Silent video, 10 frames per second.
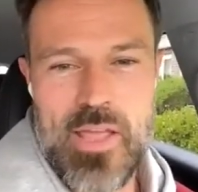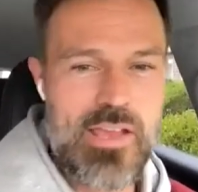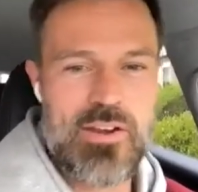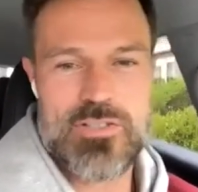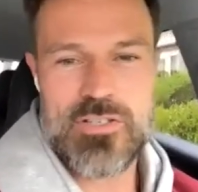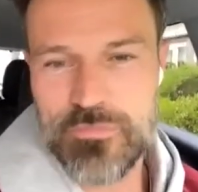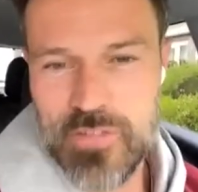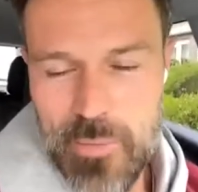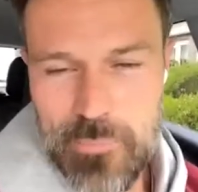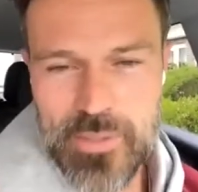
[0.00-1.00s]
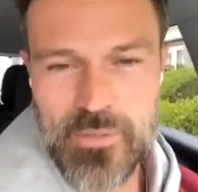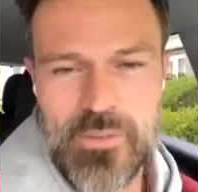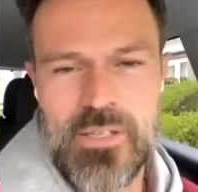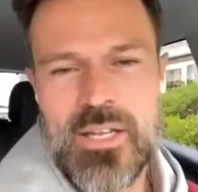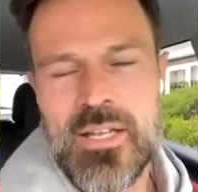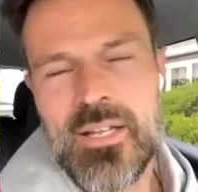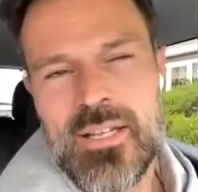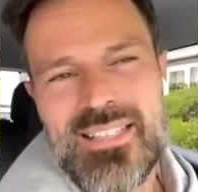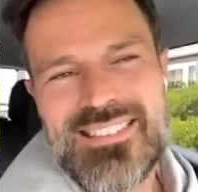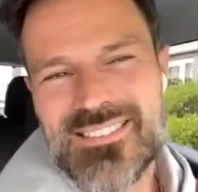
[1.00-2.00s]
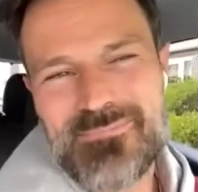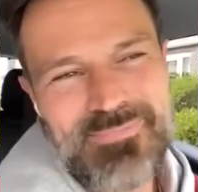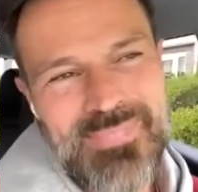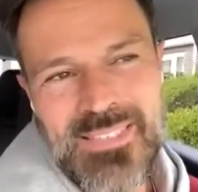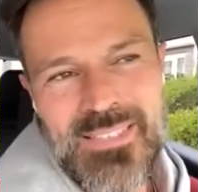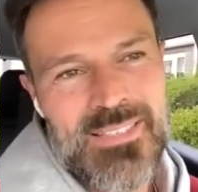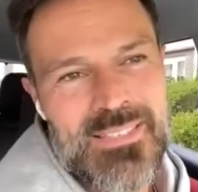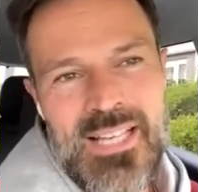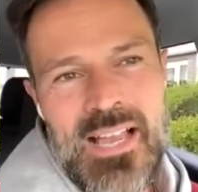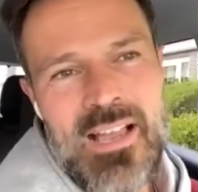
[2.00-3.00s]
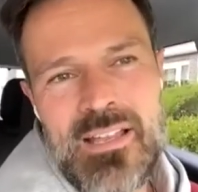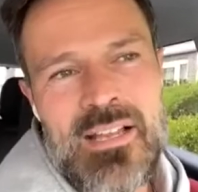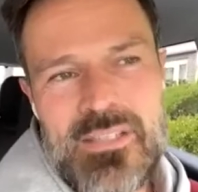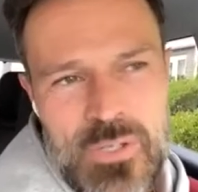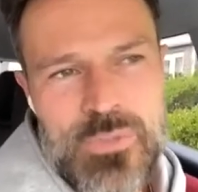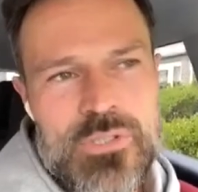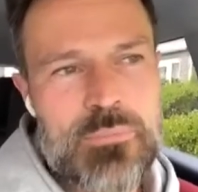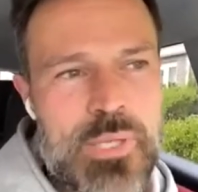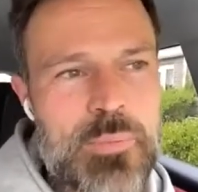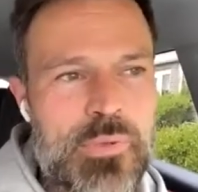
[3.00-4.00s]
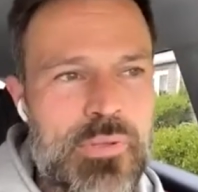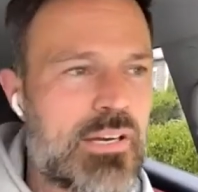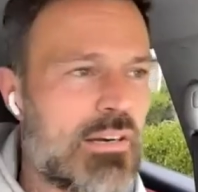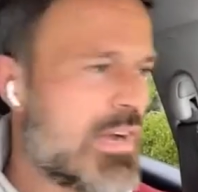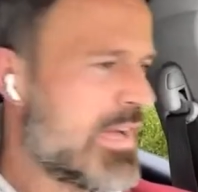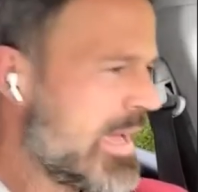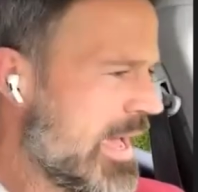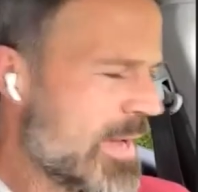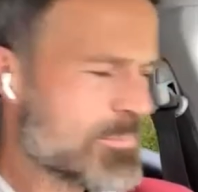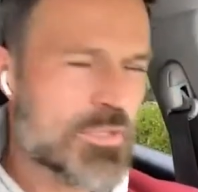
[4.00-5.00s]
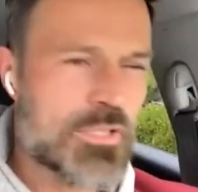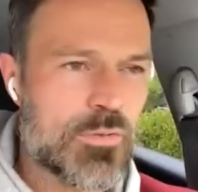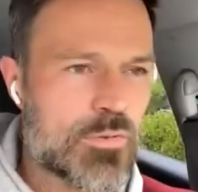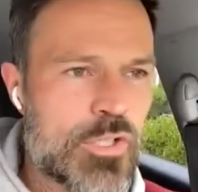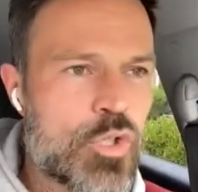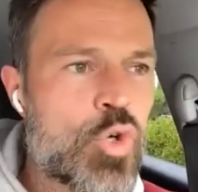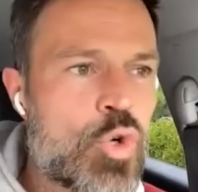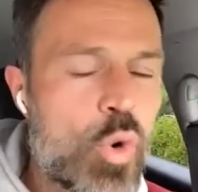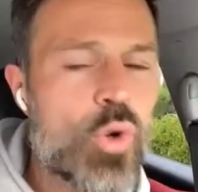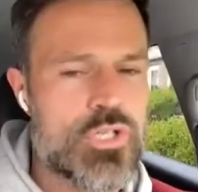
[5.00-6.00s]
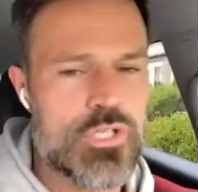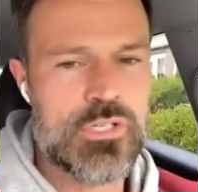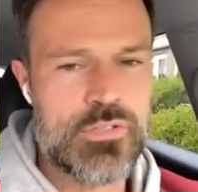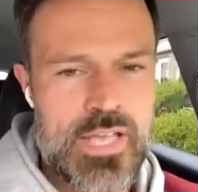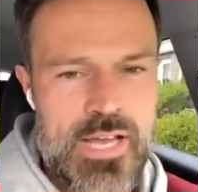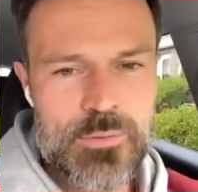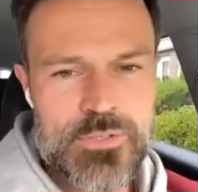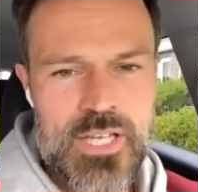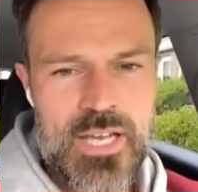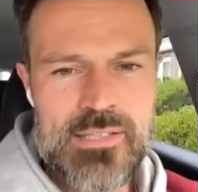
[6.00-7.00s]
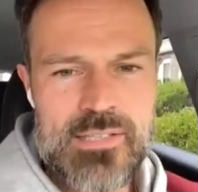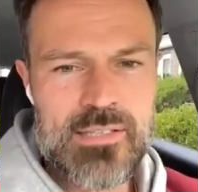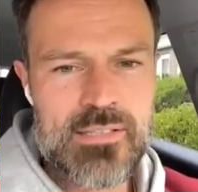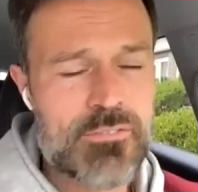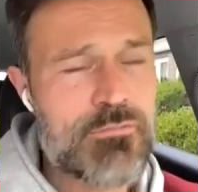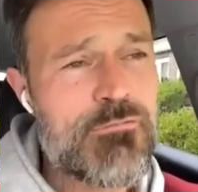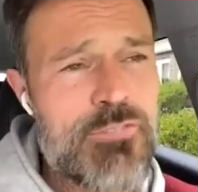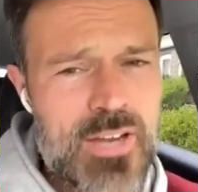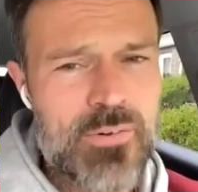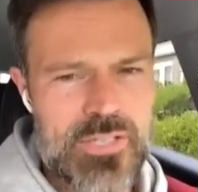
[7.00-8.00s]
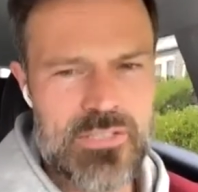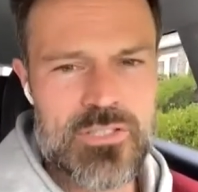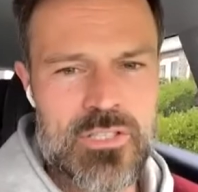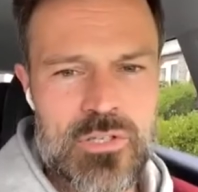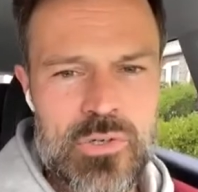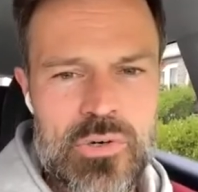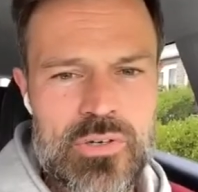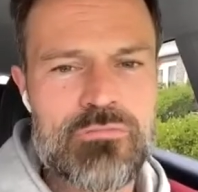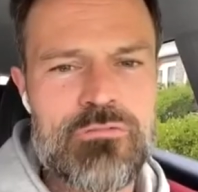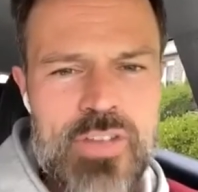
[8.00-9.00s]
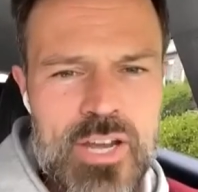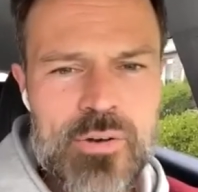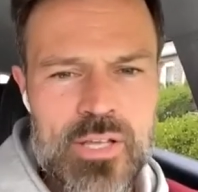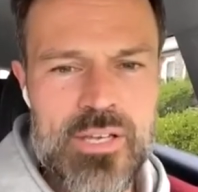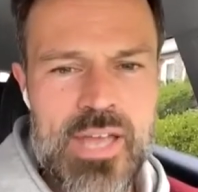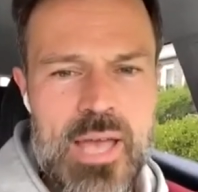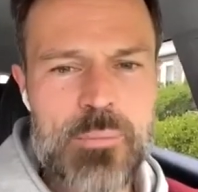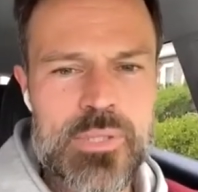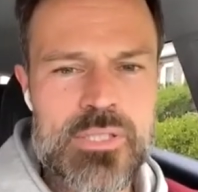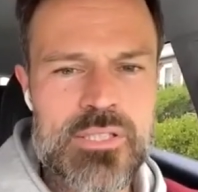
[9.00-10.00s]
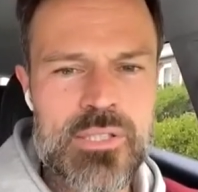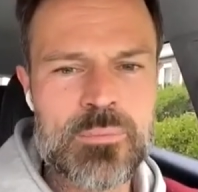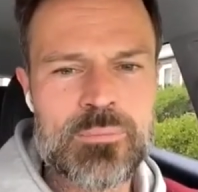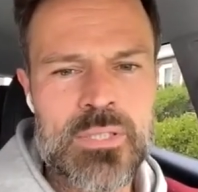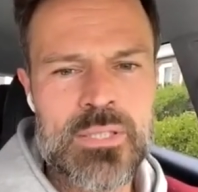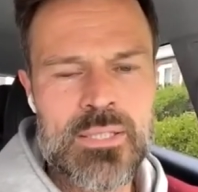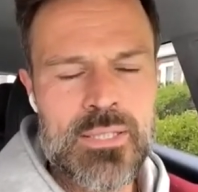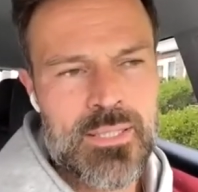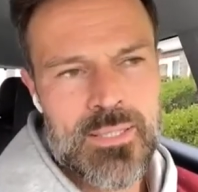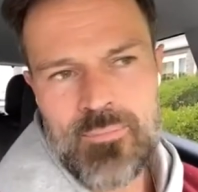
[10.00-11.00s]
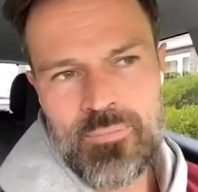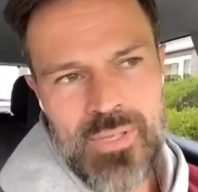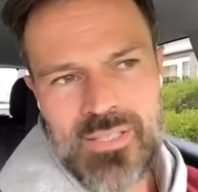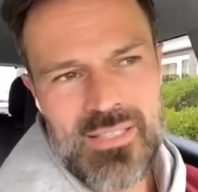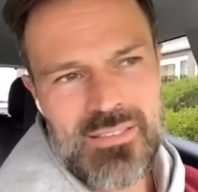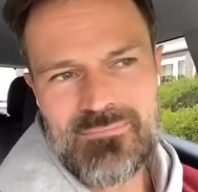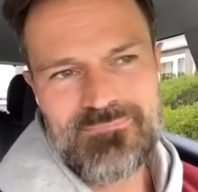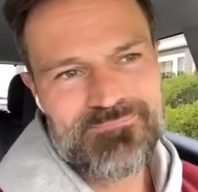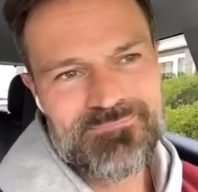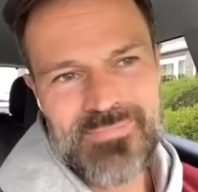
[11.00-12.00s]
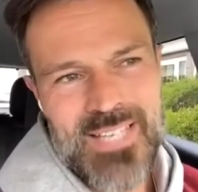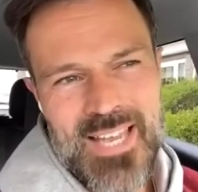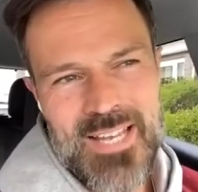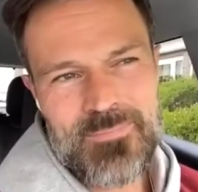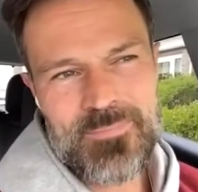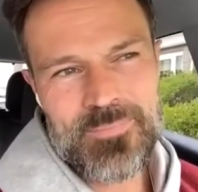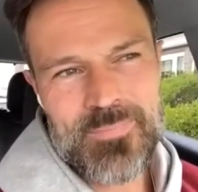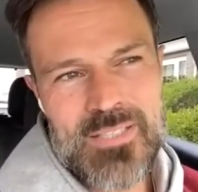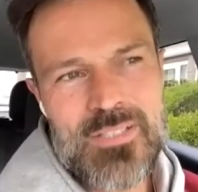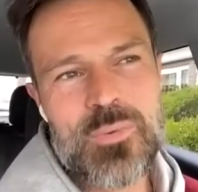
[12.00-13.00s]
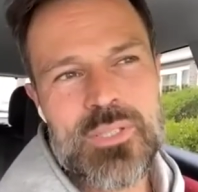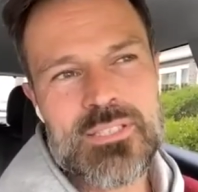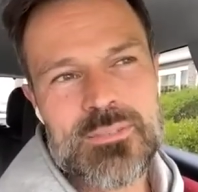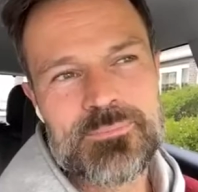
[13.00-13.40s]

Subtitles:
my ears are flapping," or it's. I know some people that are absolutely gorgeous on the outside and that are very insecure and very unhappy. So it yeah, it's always